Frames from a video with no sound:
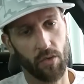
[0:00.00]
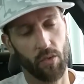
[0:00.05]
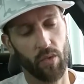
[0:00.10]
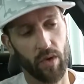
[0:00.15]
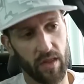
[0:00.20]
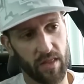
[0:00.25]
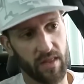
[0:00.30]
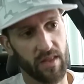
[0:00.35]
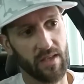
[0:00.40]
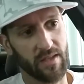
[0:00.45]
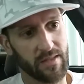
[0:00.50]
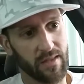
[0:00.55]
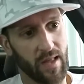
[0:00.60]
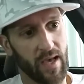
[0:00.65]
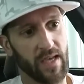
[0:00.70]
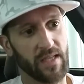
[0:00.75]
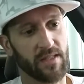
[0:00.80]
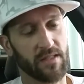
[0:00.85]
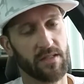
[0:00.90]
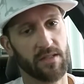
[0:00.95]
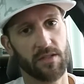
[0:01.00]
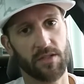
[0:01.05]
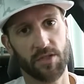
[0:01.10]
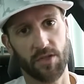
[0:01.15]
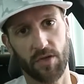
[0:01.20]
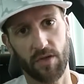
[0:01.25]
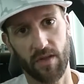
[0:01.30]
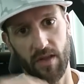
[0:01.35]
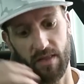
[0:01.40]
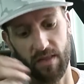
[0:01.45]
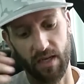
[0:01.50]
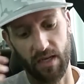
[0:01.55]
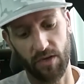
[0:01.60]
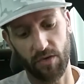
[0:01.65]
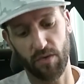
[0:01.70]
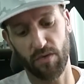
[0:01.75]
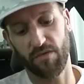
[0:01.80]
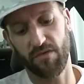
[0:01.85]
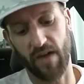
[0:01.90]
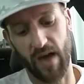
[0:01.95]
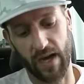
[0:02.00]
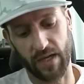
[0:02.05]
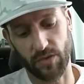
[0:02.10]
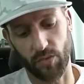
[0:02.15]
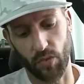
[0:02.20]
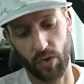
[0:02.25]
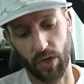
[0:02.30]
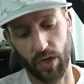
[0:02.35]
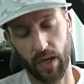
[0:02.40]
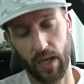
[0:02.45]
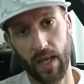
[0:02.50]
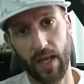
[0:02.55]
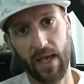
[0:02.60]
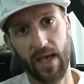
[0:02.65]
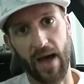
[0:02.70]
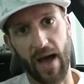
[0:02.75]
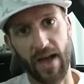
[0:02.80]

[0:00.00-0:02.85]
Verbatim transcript: with these lights, show you that they do in fact work.